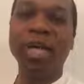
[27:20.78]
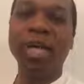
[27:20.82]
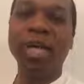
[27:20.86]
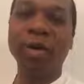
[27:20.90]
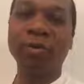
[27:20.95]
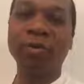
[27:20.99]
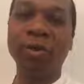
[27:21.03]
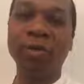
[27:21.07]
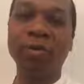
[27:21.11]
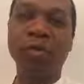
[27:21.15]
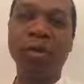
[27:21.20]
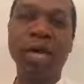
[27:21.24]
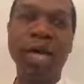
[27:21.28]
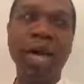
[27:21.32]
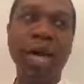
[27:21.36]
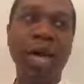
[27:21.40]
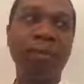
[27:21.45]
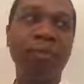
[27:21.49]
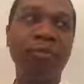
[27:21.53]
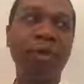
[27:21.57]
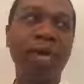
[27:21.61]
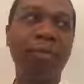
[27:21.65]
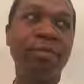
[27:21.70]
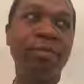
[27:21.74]
when we
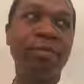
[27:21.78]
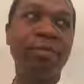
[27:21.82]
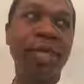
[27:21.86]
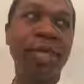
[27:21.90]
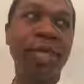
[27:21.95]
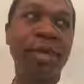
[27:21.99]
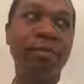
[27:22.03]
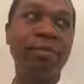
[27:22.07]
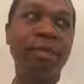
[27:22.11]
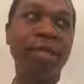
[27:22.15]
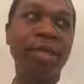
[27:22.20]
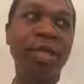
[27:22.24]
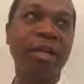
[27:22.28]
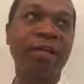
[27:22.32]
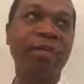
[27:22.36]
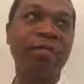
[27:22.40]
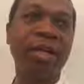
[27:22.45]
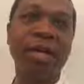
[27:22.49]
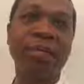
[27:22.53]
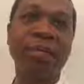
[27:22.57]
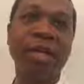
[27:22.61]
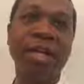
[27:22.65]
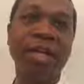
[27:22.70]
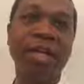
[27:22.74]
got Brampton, a peer
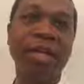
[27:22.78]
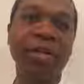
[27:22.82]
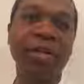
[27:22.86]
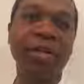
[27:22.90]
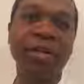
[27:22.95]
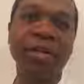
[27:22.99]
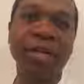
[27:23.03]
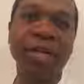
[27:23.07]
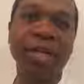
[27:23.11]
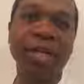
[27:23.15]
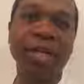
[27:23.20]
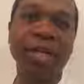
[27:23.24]
farmland out there.